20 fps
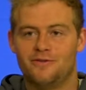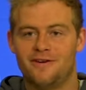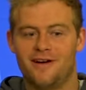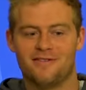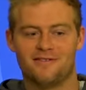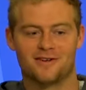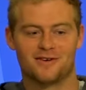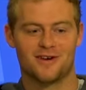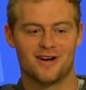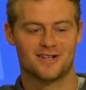Ooh,
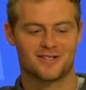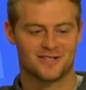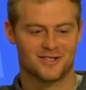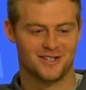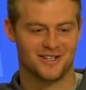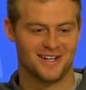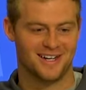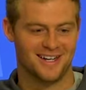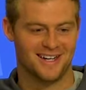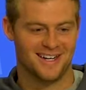favorite
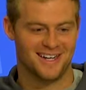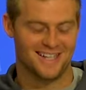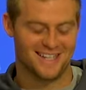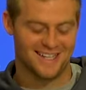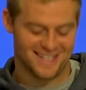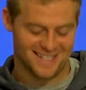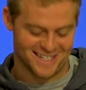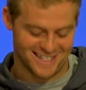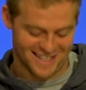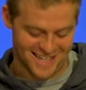restaurant.
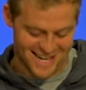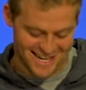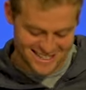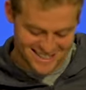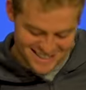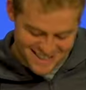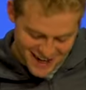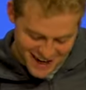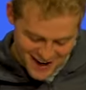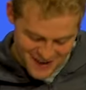
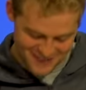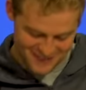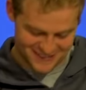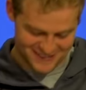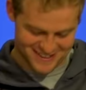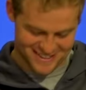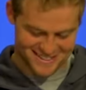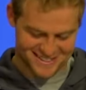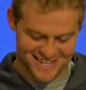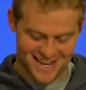That's
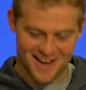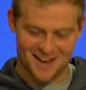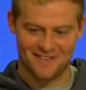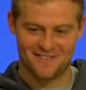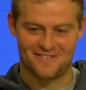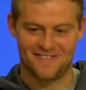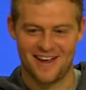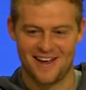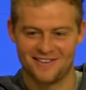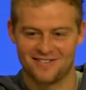tough to say a
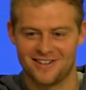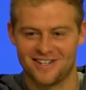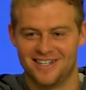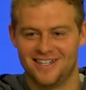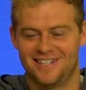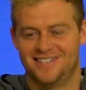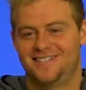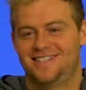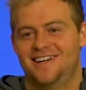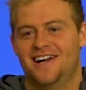favorite.